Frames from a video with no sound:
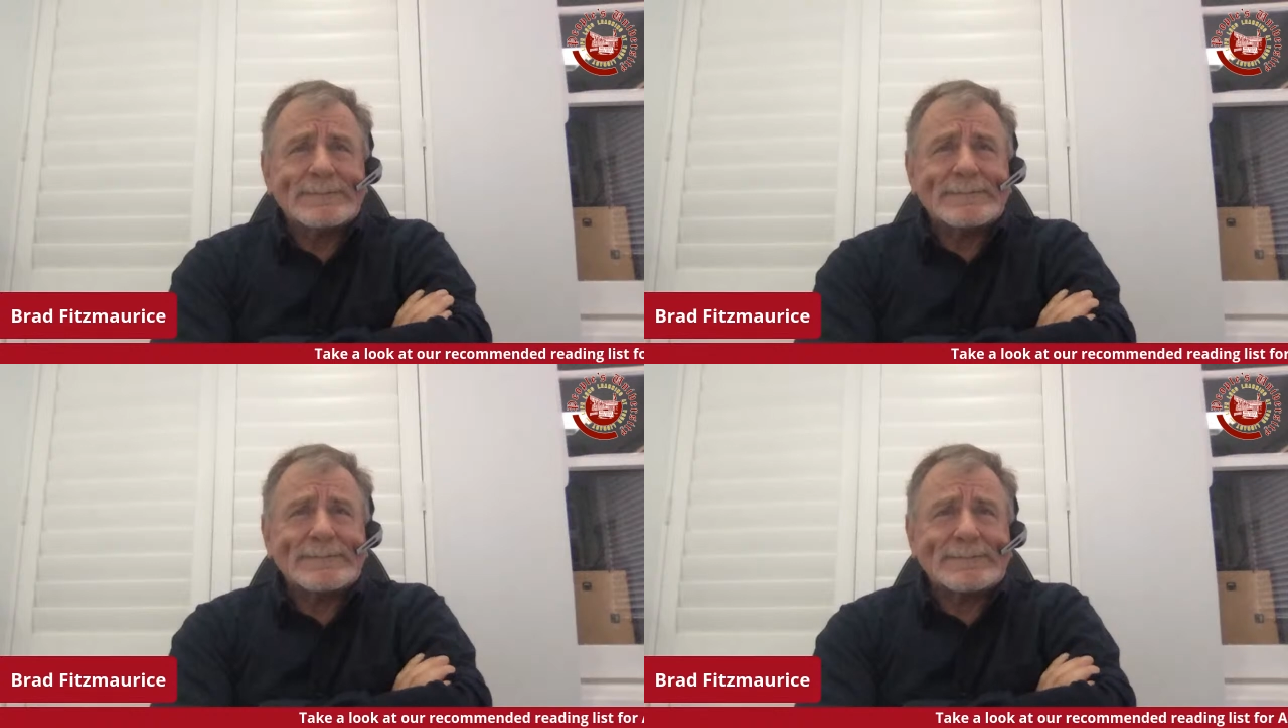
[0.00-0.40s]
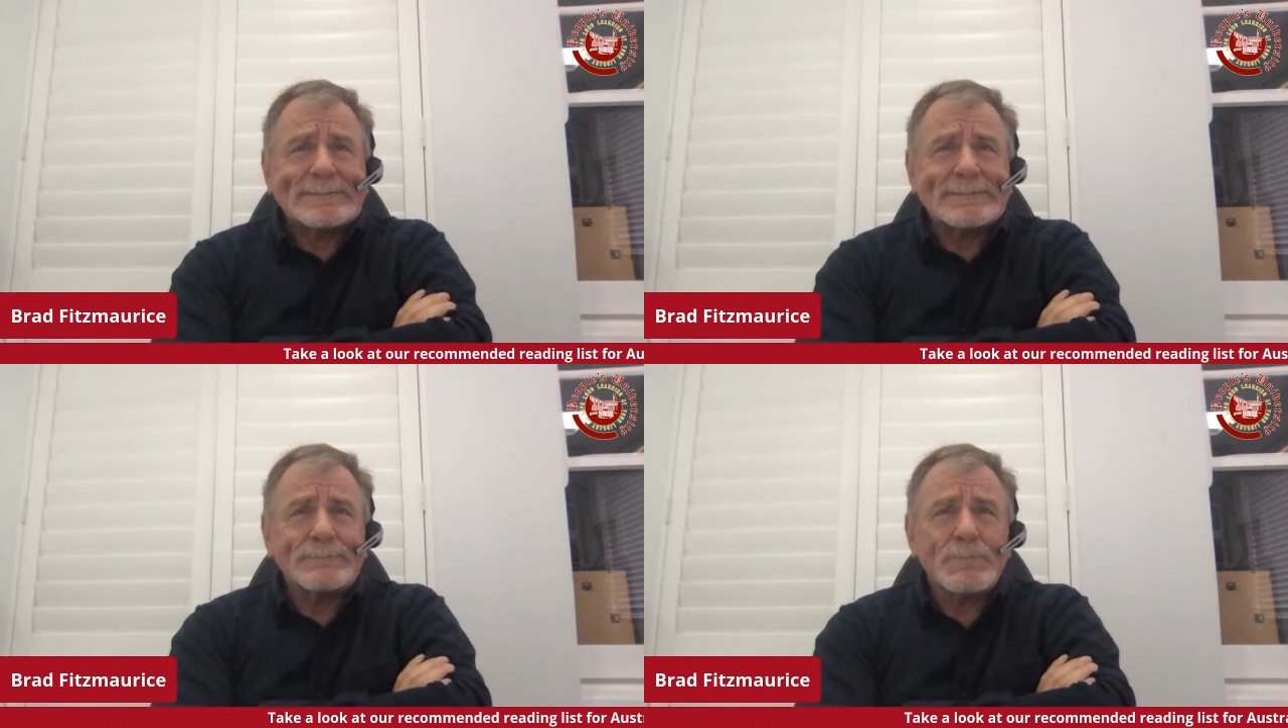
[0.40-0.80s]

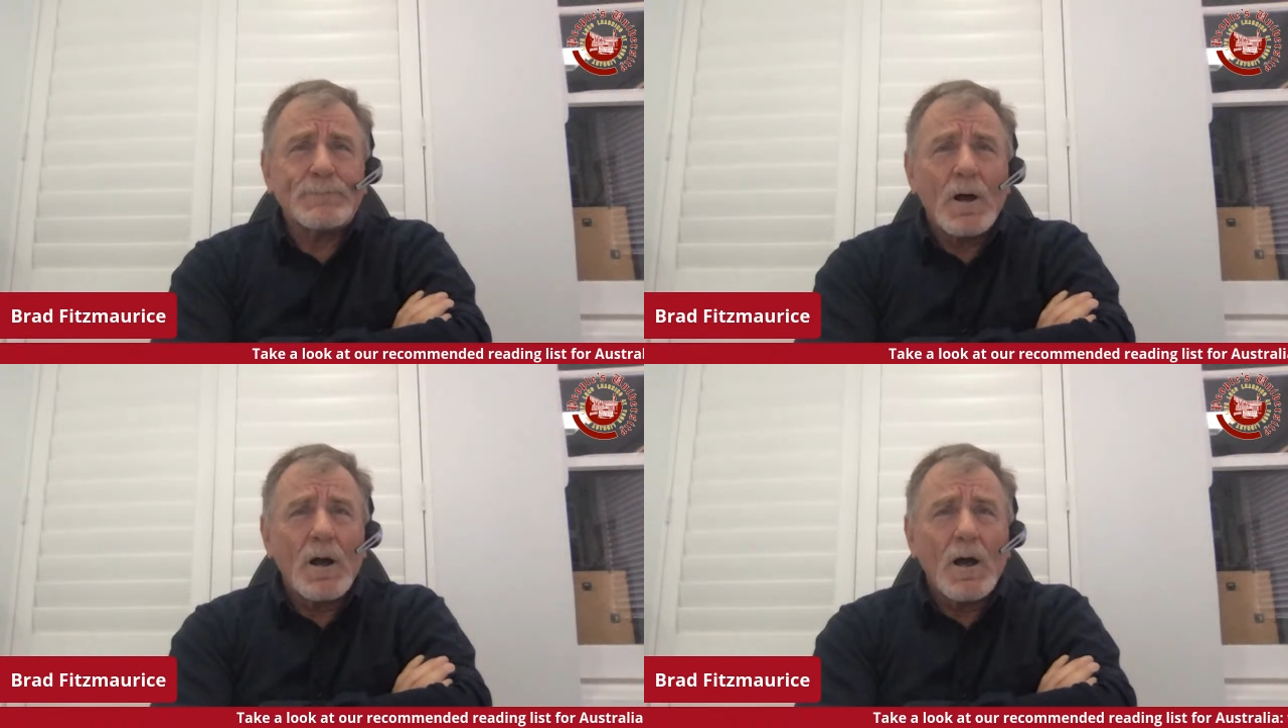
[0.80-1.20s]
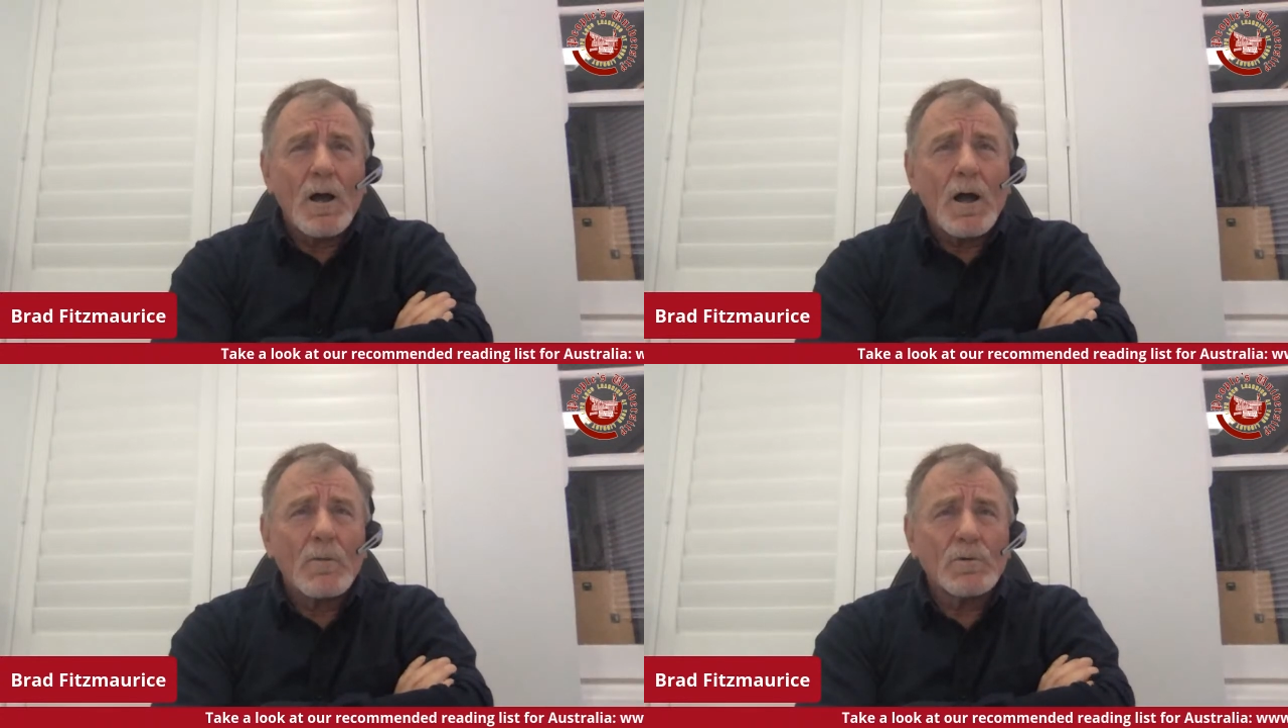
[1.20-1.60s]

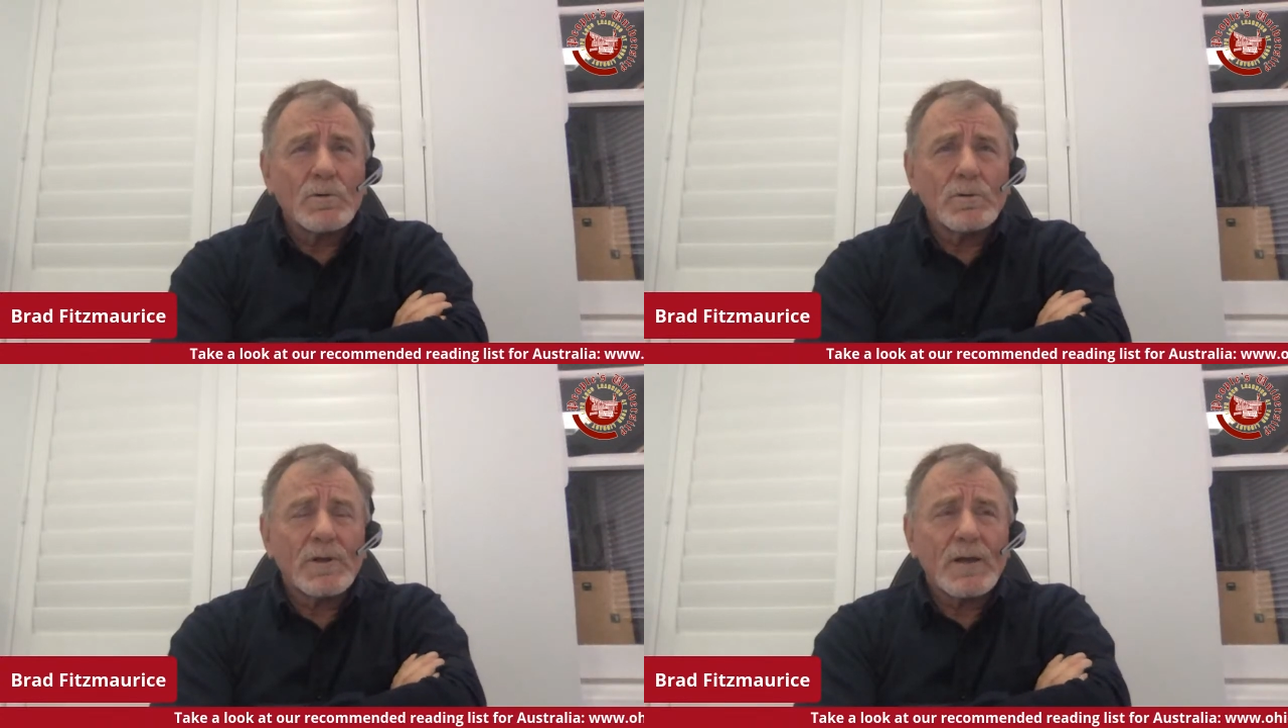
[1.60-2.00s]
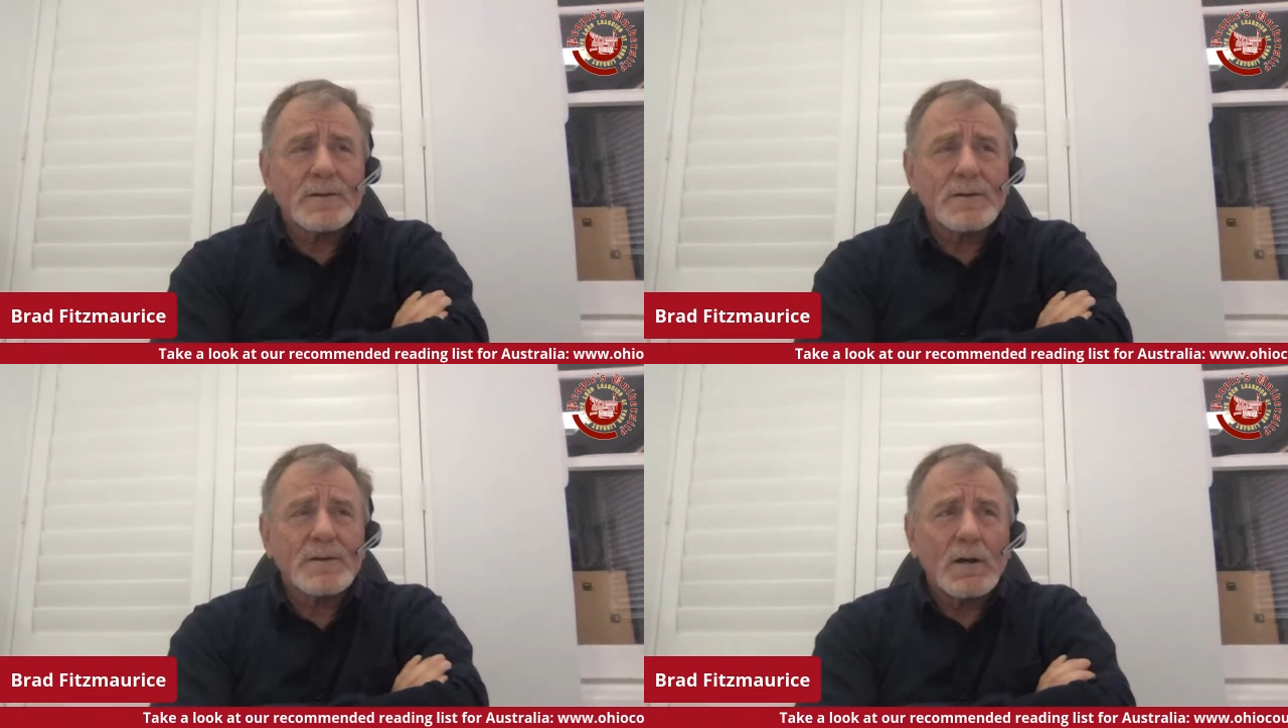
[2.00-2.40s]
I would look at